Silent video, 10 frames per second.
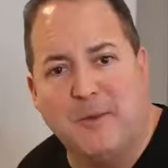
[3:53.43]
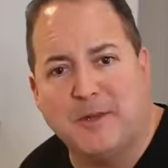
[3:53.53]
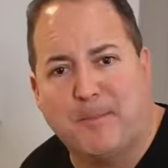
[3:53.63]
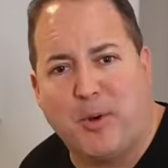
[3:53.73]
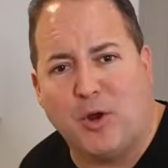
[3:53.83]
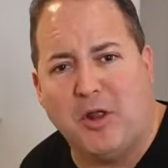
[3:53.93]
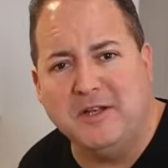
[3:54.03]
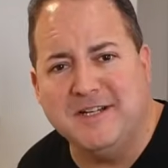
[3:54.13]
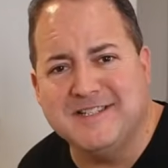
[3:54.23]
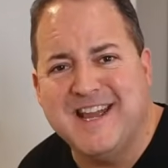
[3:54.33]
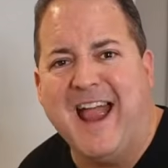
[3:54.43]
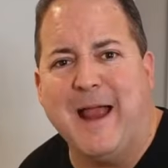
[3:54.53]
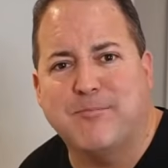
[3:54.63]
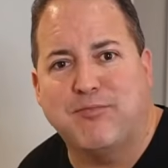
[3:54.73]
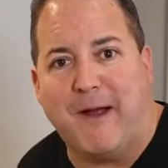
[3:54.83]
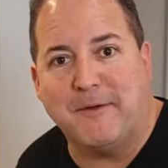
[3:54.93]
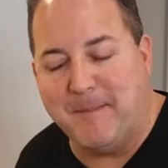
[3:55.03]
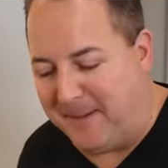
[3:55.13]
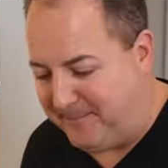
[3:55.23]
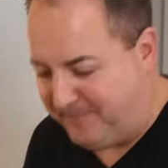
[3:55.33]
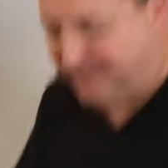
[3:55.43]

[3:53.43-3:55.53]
it with the pearl onions and brown them up.